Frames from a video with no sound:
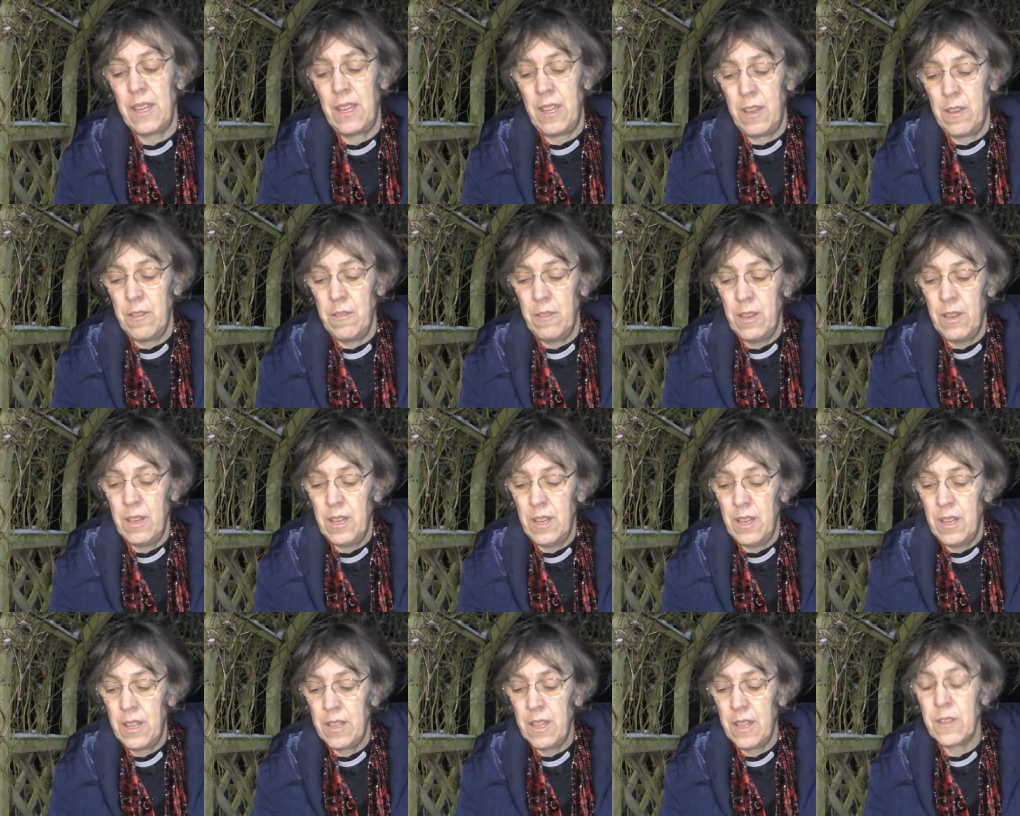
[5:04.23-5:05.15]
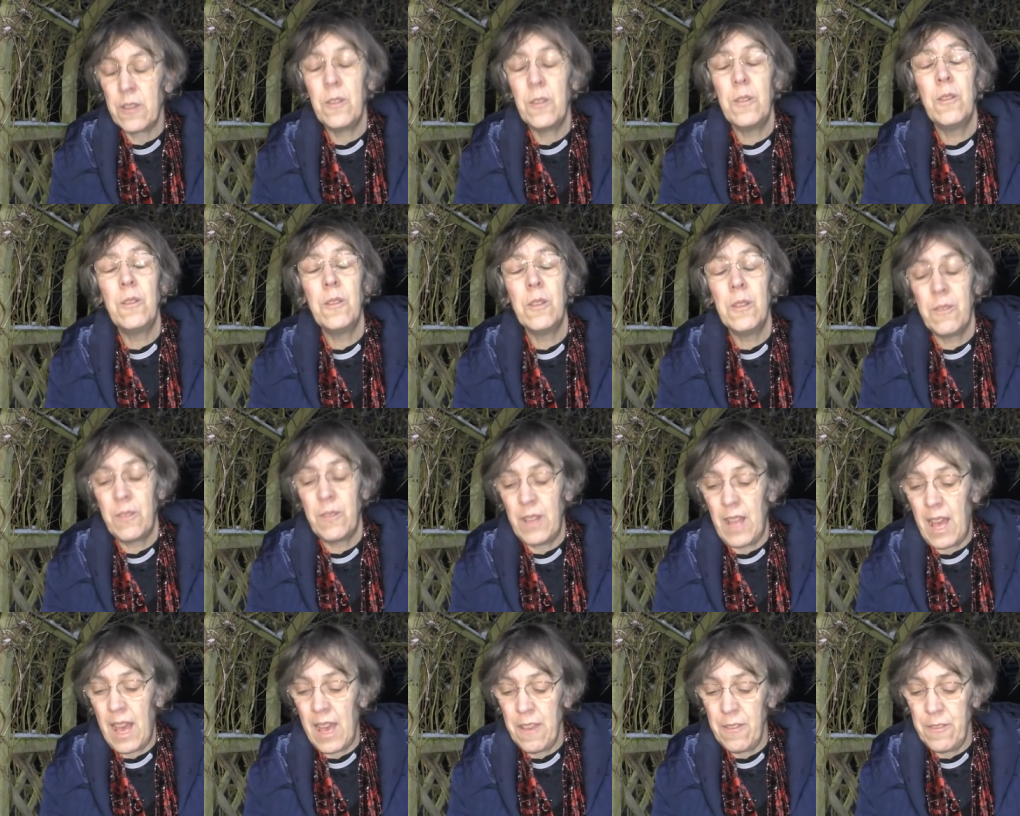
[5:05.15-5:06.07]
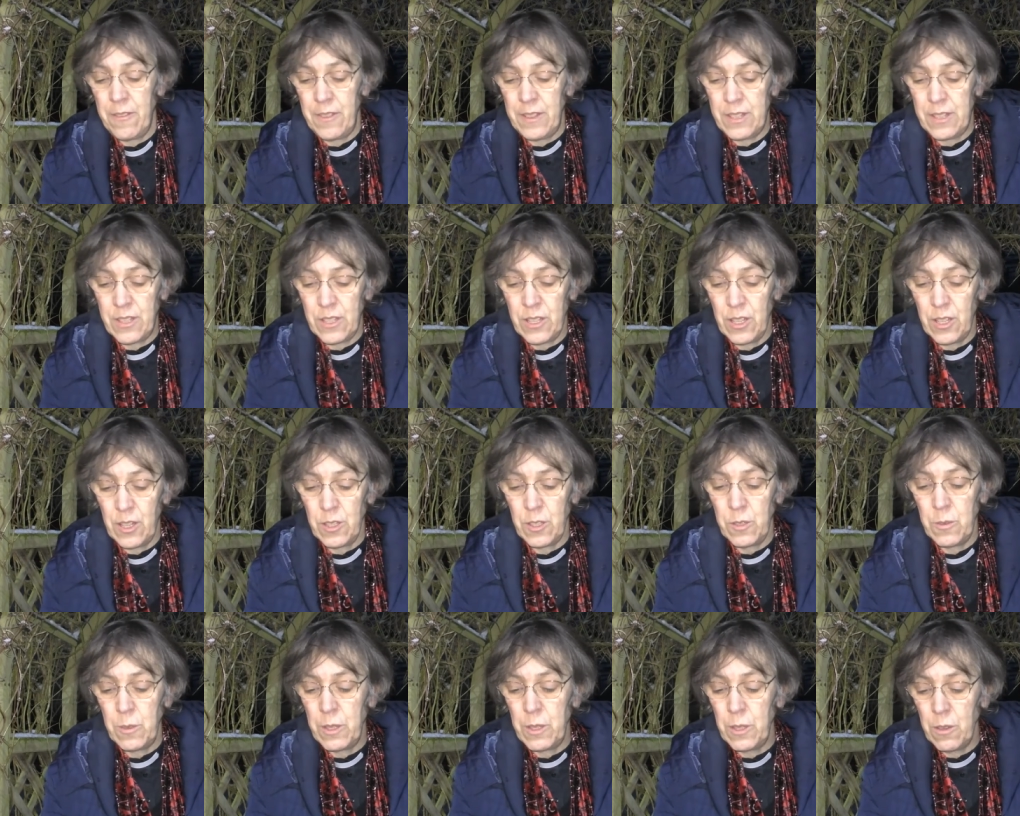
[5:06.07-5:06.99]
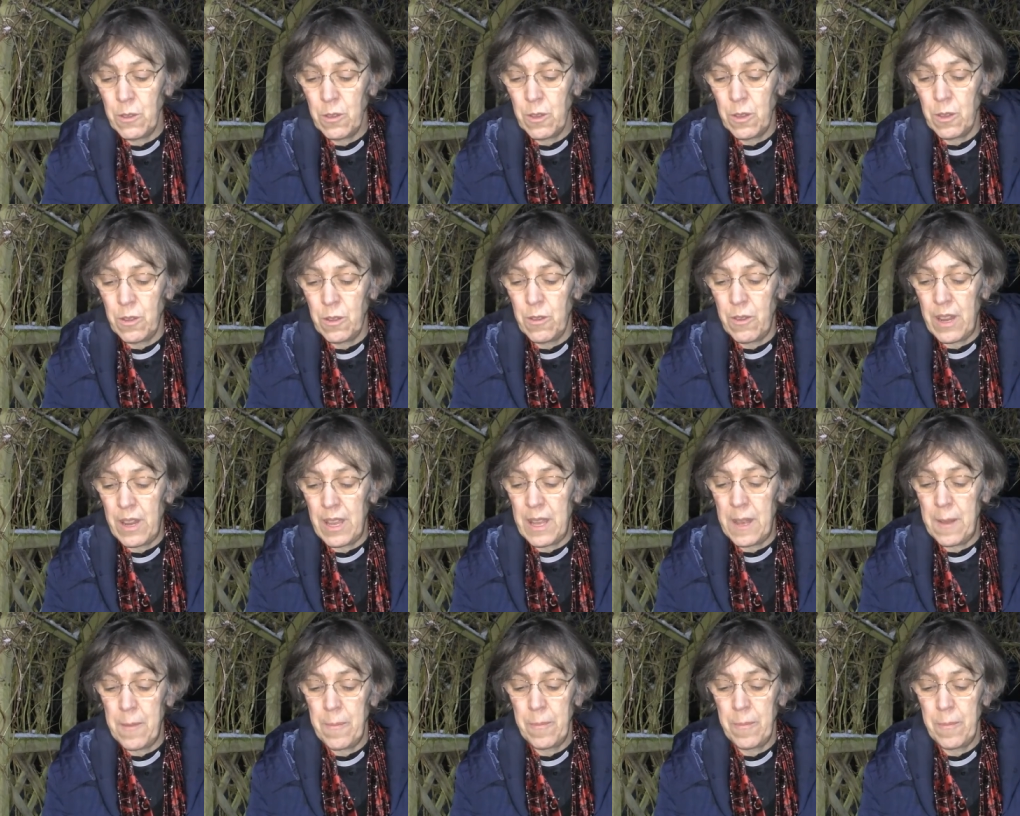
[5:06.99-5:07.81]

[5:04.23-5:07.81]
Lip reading: you that all of life is touched with your glory.